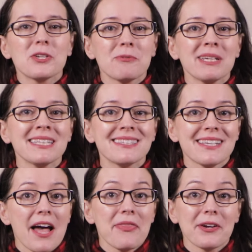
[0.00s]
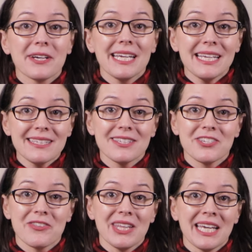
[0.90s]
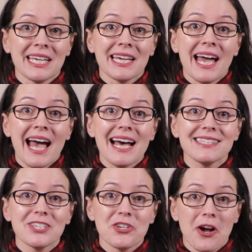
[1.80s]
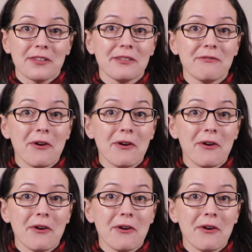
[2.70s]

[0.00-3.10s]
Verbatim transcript: which means there is such a thing as a chocolate